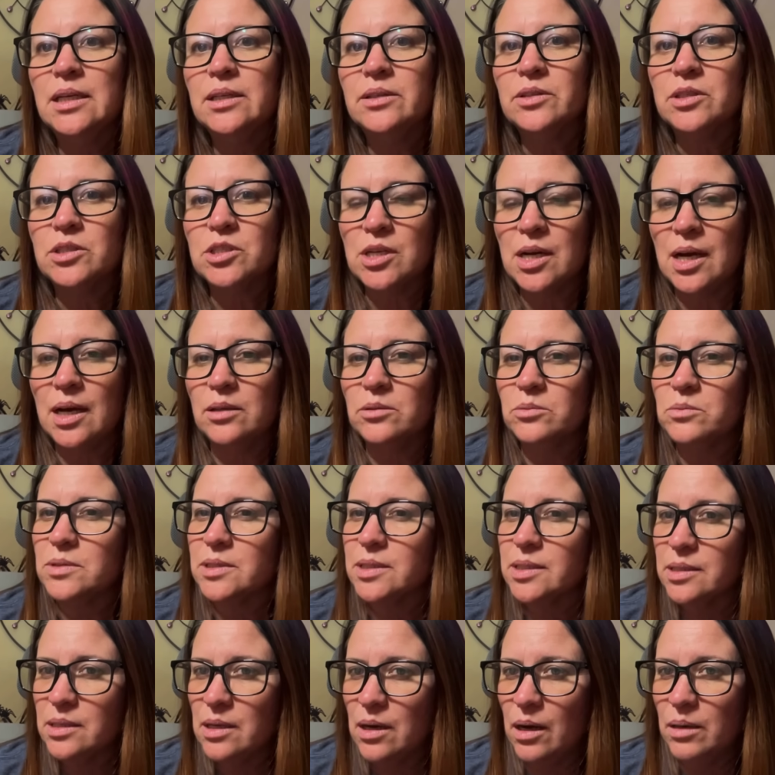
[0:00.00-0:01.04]
the child
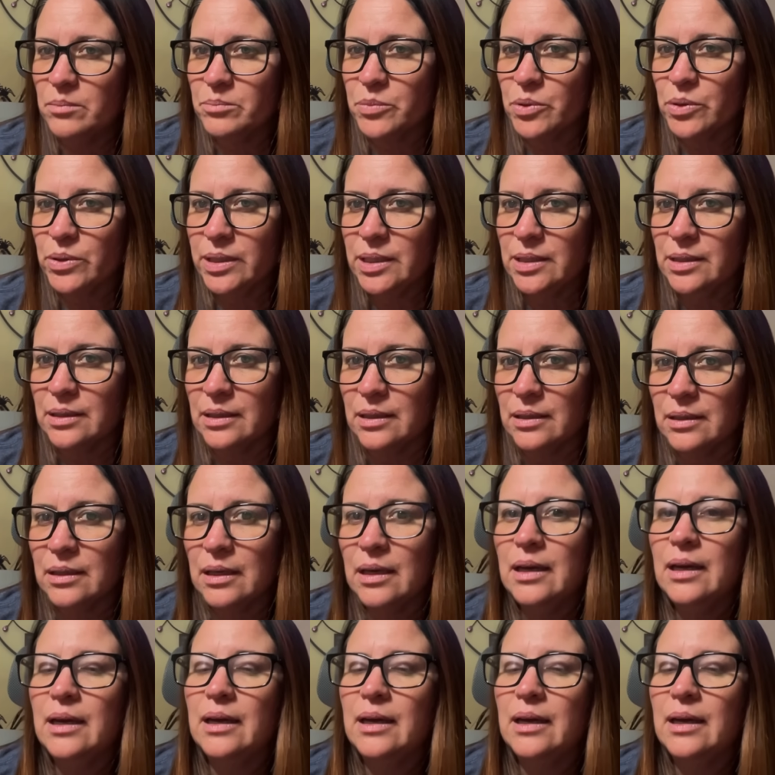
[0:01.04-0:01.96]
was not breathing,